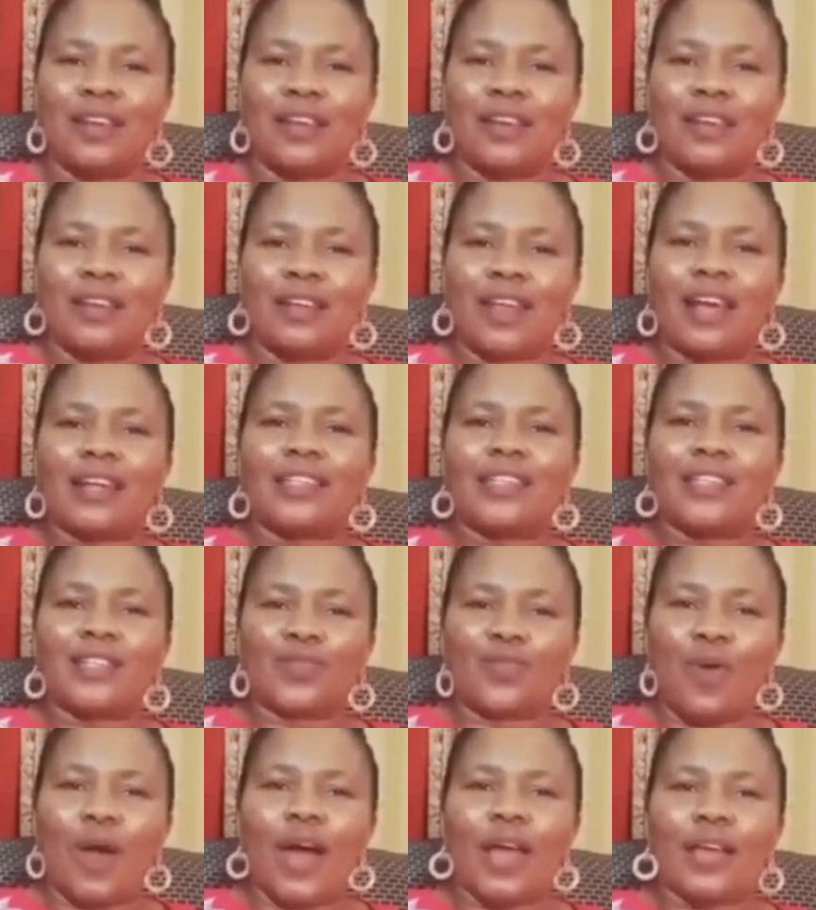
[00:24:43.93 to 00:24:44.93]
That is
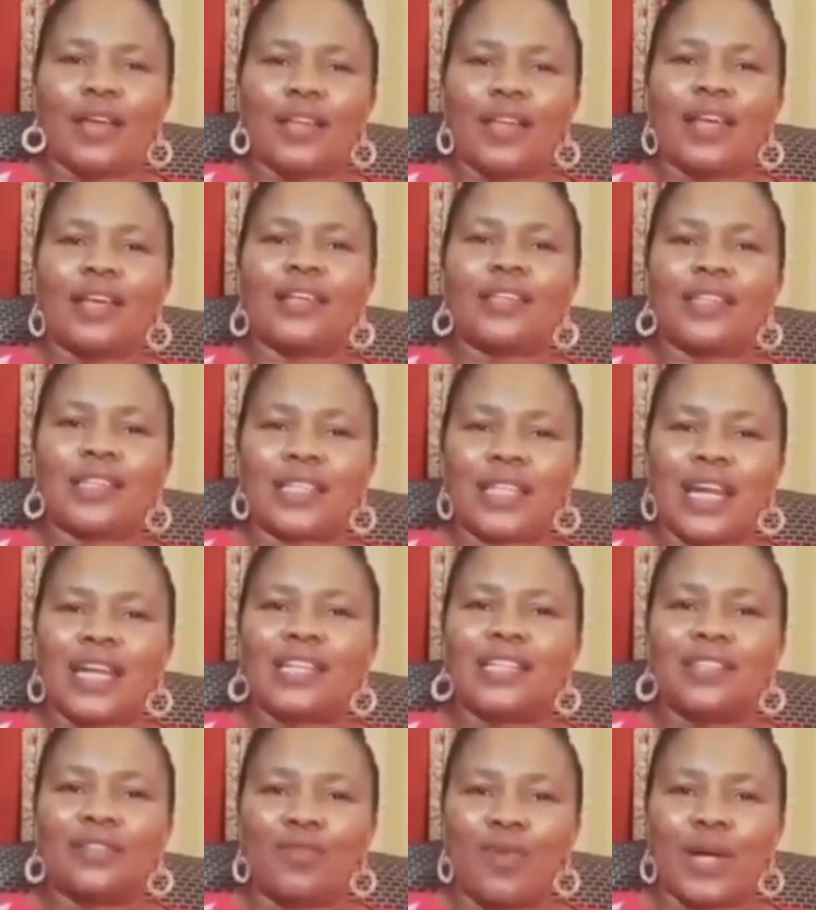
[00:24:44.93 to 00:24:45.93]
why the
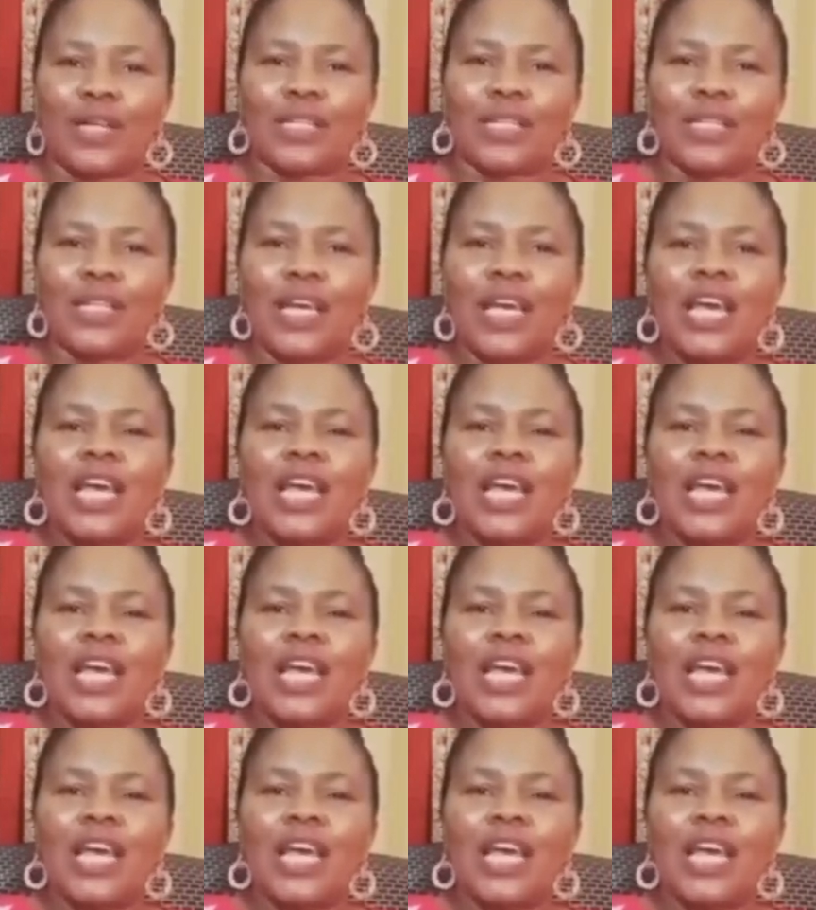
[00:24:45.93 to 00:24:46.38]
instruction was,